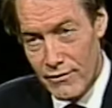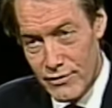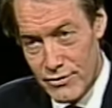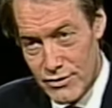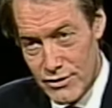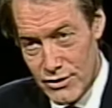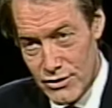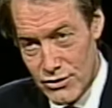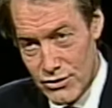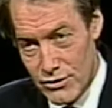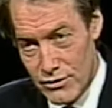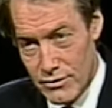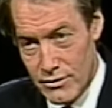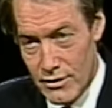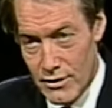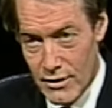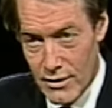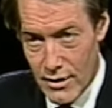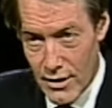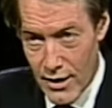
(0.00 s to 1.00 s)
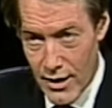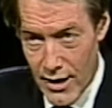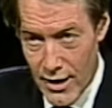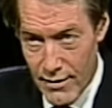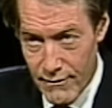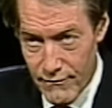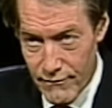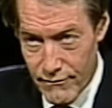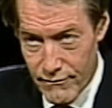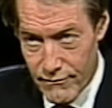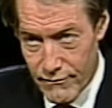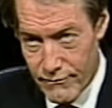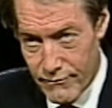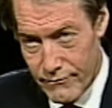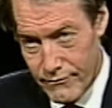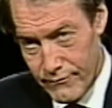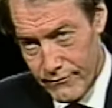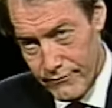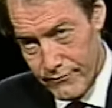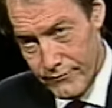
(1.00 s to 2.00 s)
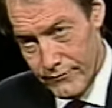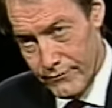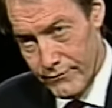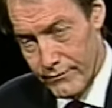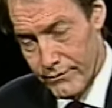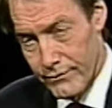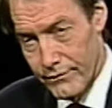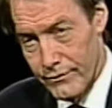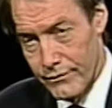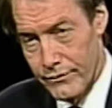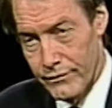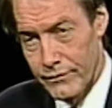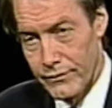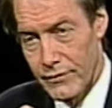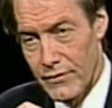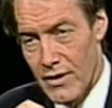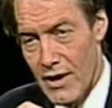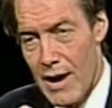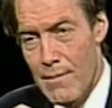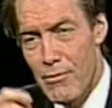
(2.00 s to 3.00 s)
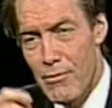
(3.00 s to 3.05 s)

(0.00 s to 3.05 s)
conversation, half... Yes. The thing is that...